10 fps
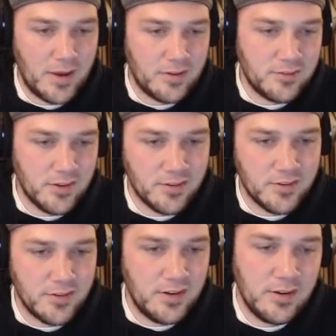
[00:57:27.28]

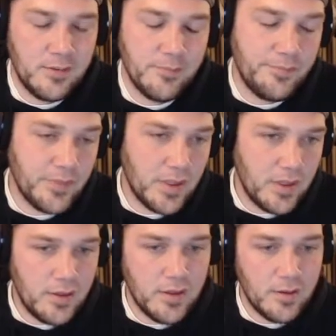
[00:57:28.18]
DLC,
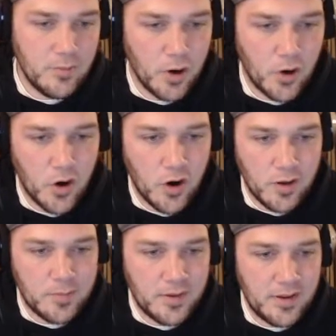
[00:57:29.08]
Mario Kart
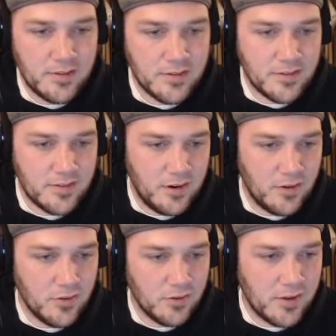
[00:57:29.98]
updates, you know,
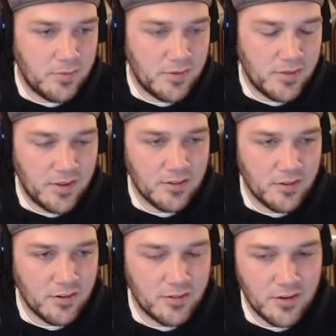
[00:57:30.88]
those types of things
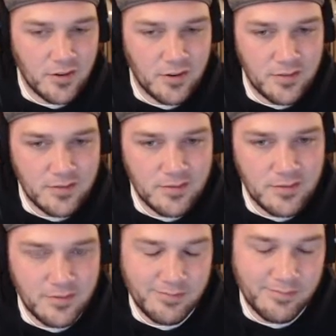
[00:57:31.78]
are
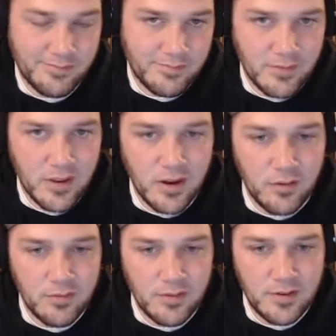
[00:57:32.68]
you know,
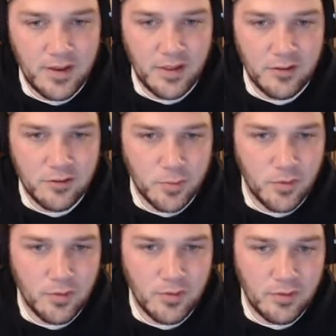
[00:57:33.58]

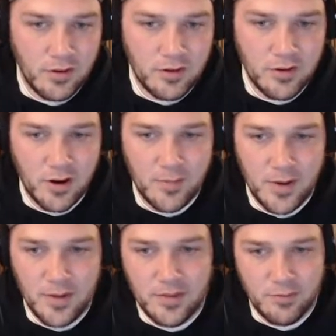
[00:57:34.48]
negligible when you're talking
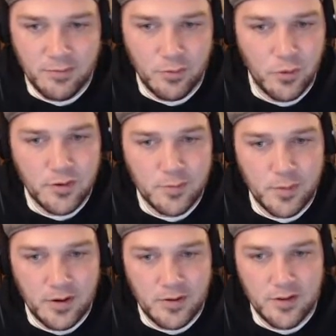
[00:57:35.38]
about the full
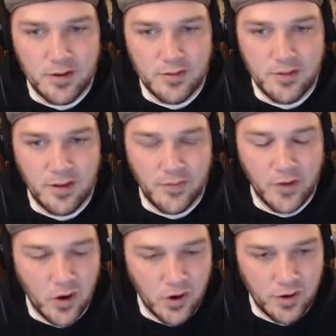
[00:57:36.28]
experience on the
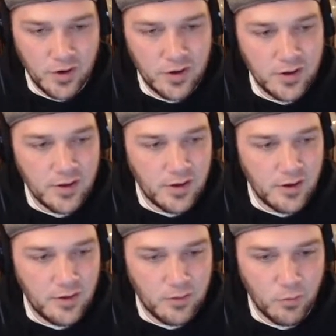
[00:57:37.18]
cart.
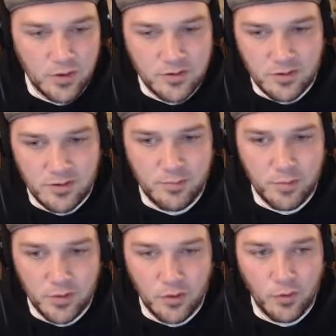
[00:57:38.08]
The Witcher
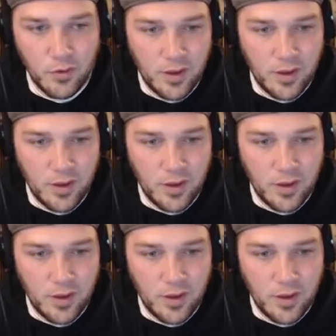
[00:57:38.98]
put the whole game